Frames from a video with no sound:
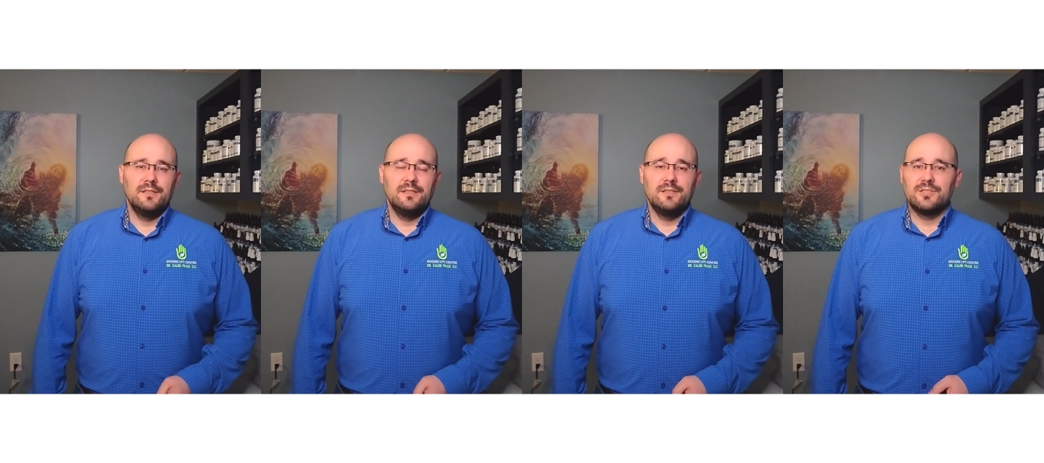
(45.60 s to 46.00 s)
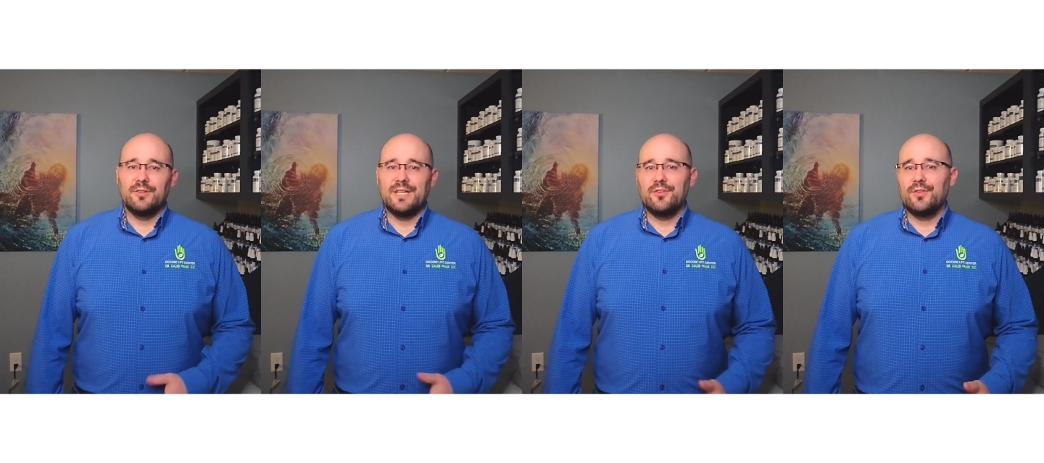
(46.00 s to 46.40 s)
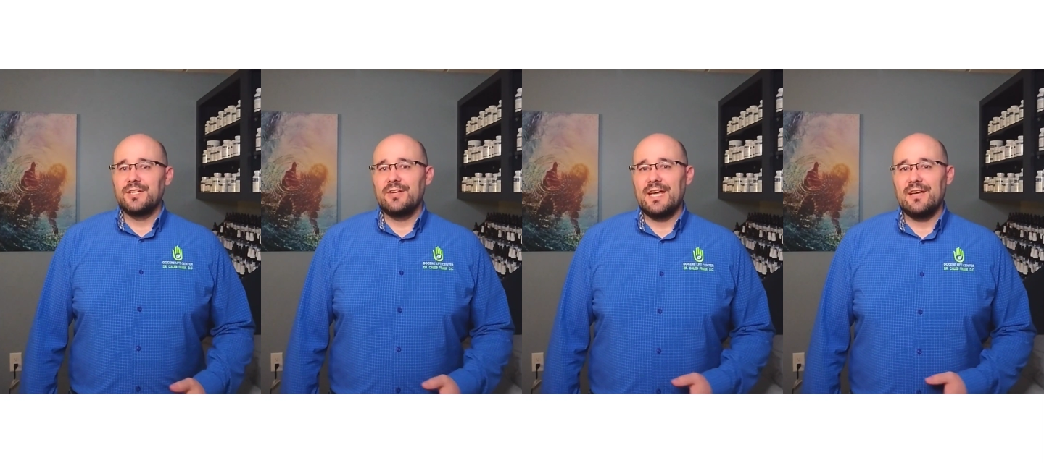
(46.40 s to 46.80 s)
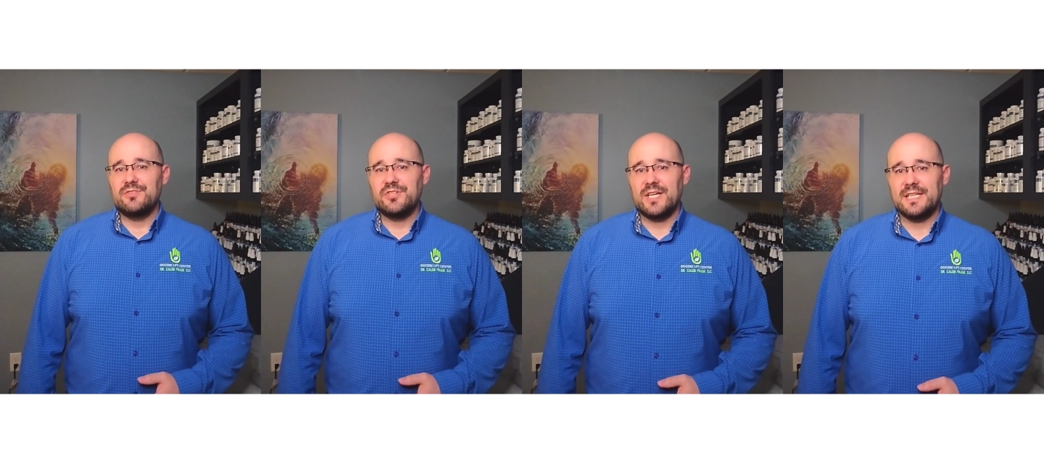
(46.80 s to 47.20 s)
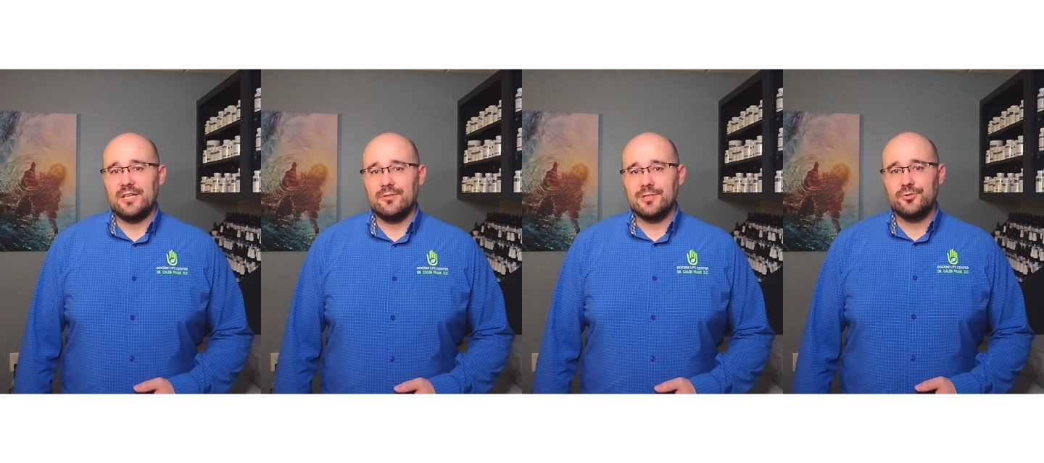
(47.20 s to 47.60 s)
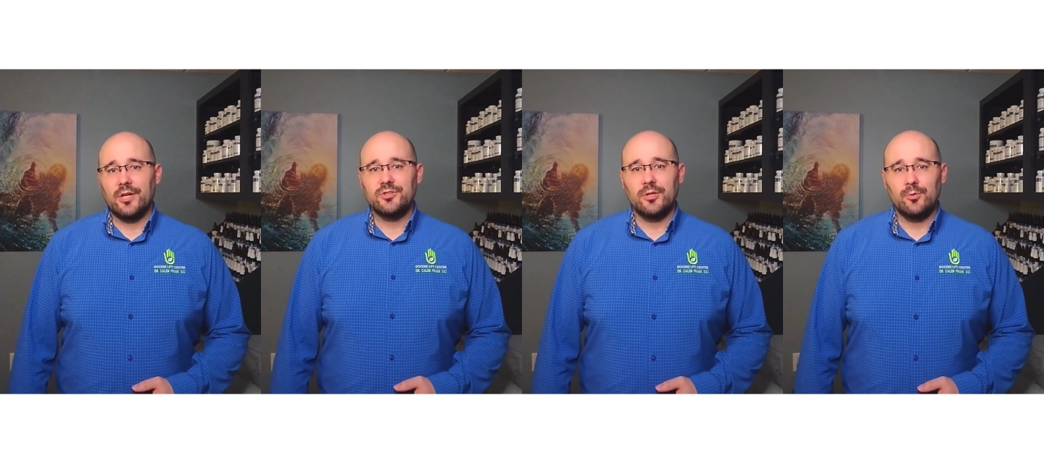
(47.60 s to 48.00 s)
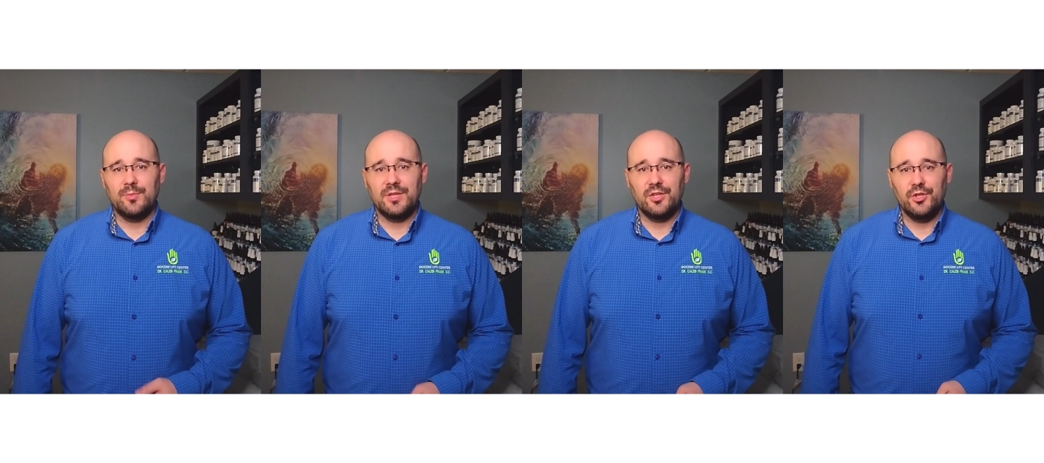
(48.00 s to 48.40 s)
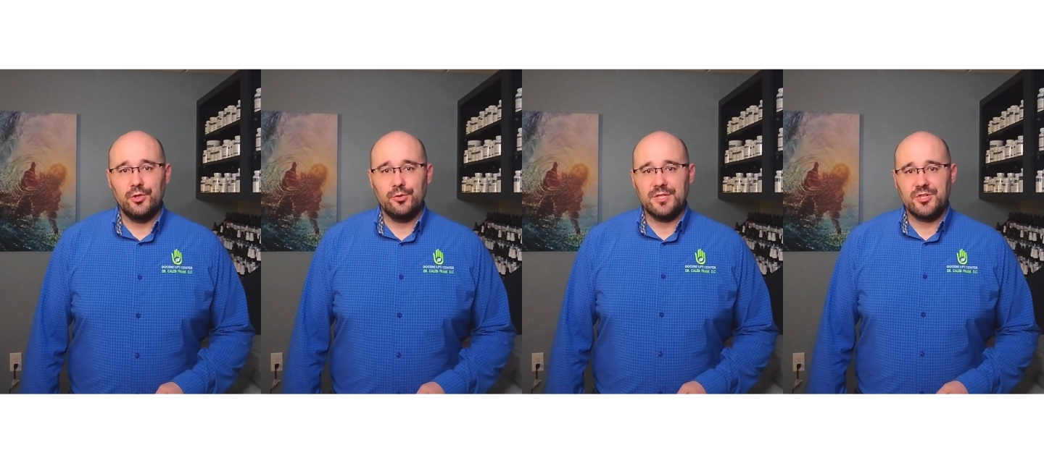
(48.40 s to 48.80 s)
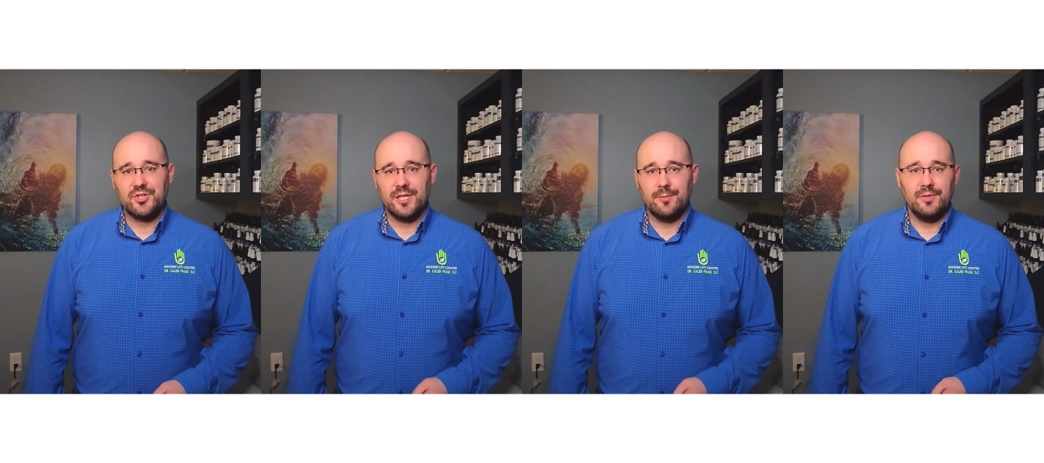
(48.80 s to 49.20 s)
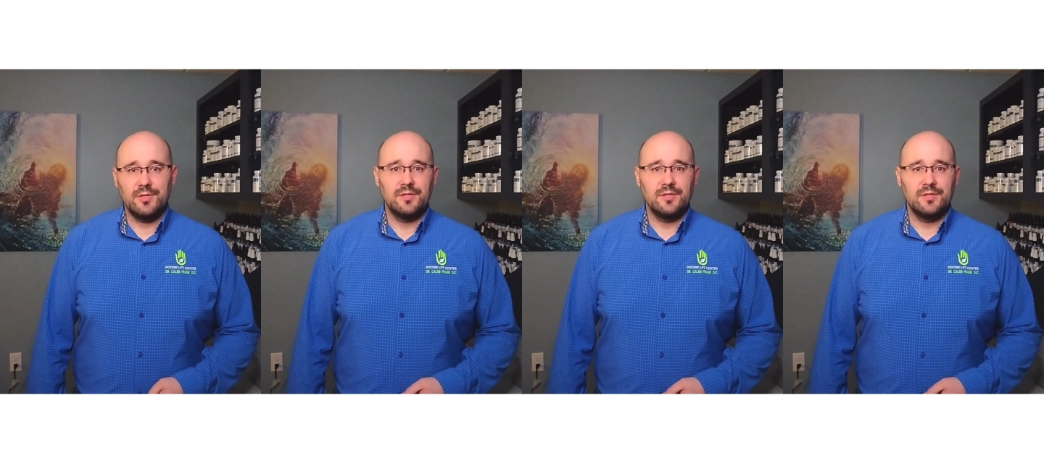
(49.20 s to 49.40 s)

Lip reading: So another thing to have checked out structurally would be the uterus shape.